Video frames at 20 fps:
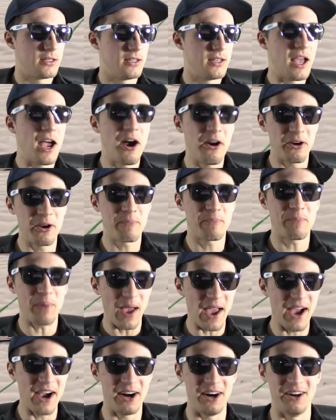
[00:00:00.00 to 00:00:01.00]
Out of
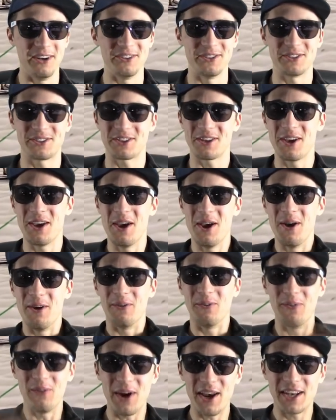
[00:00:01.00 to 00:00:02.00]
bounds!
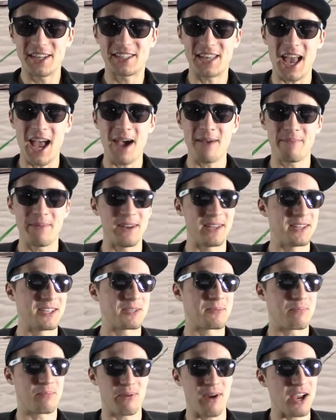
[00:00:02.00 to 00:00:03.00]
What is happening?
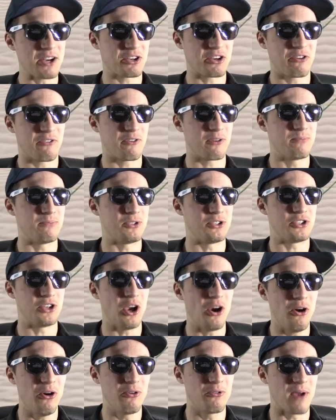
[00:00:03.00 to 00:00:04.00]
This pressure from
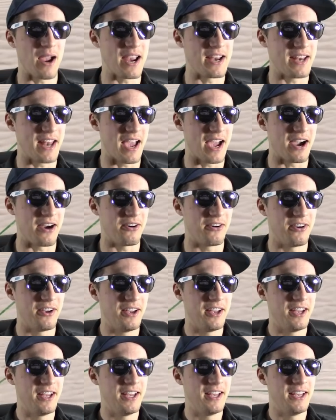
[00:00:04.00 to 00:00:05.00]
Joe right now.
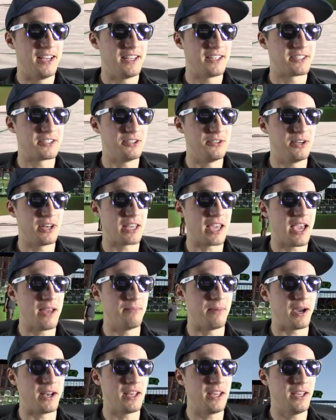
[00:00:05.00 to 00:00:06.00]
Let's do it again,
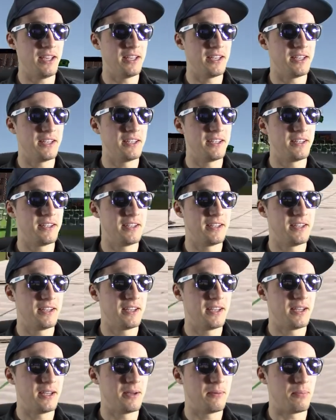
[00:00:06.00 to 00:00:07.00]
buddy.
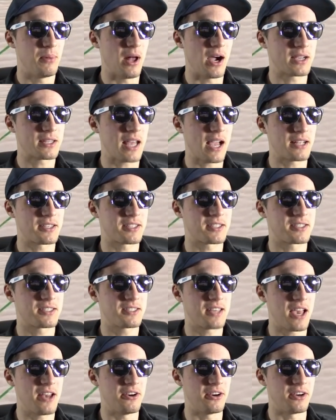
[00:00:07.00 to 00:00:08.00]
Block that
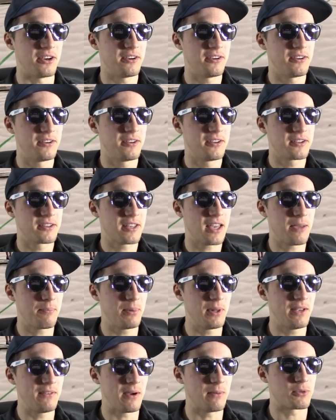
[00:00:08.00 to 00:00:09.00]
center. Can't
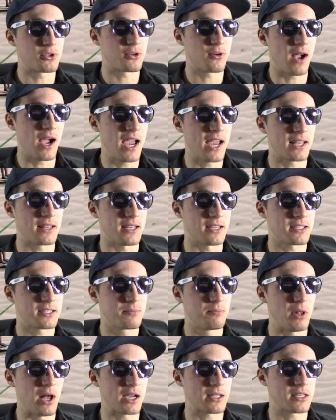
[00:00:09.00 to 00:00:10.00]
believe I'm trying this.
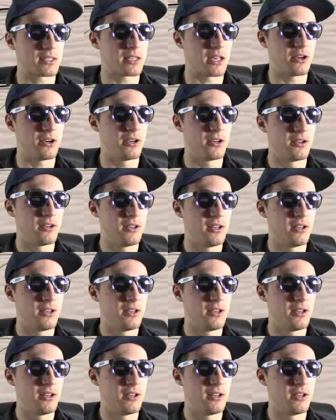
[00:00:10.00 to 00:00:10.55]
Block the center.